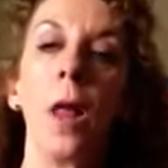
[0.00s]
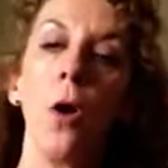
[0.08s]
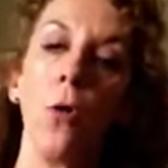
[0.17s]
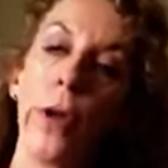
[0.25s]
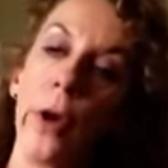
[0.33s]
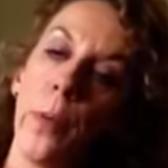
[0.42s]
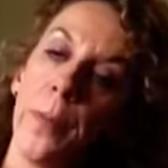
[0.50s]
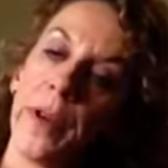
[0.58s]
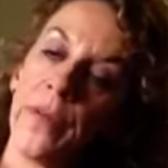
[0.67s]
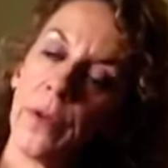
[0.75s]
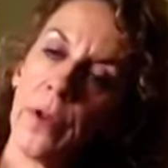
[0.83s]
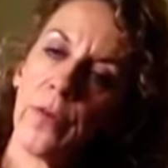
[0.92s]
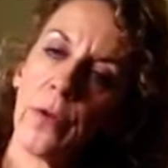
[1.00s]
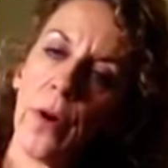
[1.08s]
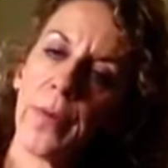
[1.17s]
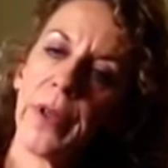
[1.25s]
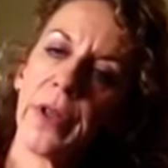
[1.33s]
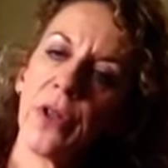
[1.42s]
Hurry up, if you've
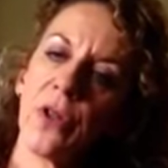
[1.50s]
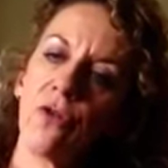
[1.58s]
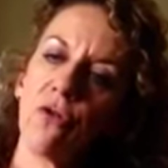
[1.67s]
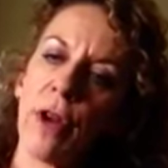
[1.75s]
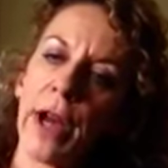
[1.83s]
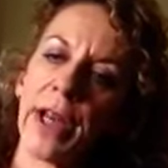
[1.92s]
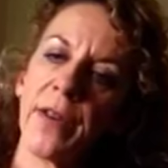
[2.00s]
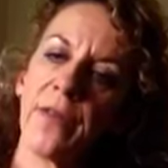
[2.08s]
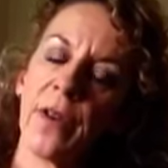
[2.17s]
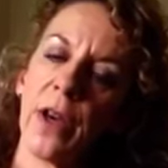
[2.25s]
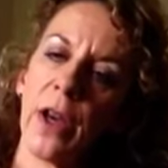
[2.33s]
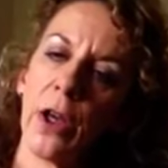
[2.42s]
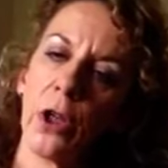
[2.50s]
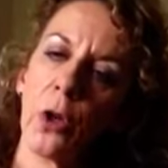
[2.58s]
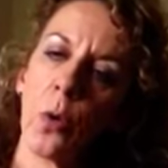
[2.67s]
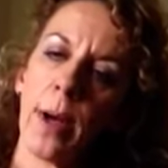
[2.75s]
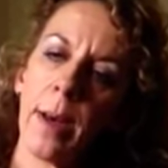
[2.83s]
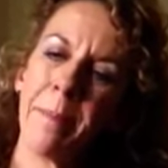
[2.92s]
got this as a driver, you're
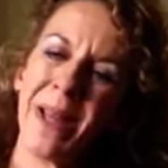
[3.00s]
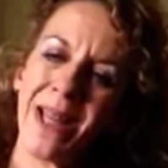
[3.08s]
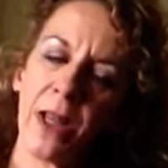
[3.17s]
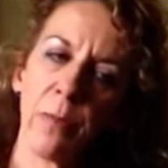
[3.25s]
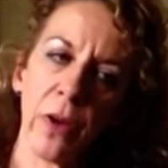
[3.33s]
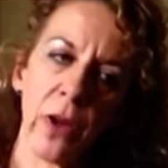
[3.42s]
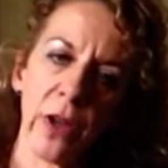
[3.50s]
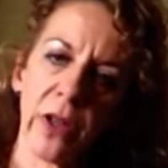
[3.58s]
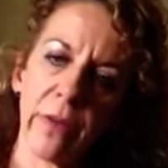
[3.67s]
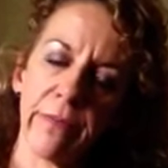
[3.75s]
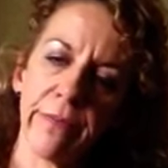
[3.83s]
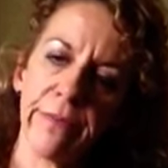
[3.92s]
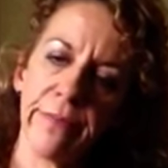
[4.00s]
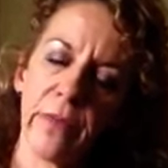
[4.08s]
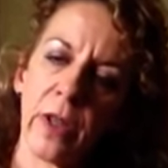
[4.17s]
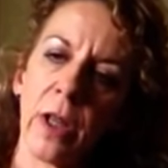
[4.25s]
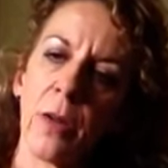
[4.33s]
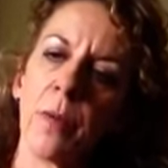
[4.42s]
quite a busy person,
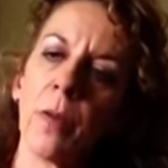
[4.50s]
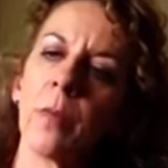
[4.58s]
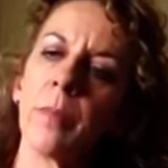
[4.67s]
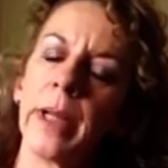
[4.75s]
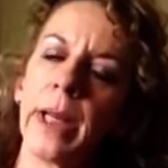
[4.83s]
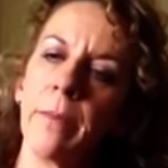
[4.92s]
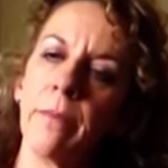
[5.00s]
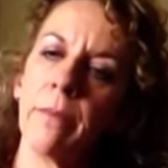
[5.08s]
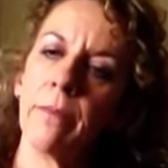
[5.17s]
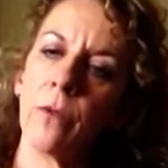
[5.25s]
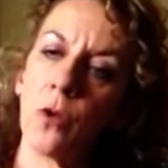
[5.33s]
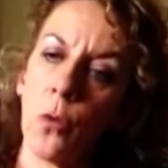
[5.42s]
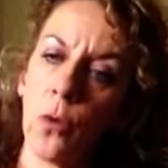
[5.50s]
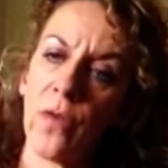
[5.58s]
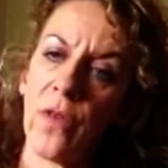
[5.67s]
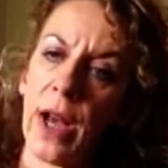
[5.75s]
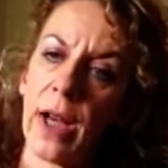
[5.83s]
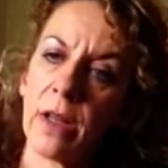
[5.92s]
so you probably talk
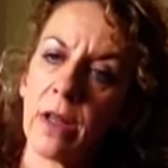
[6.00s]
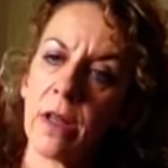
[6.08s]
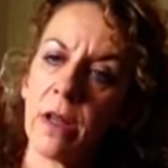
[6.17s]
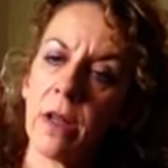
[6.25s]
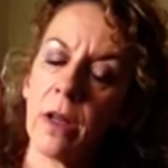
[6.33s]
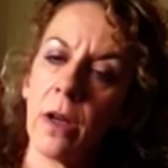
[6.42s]
fast,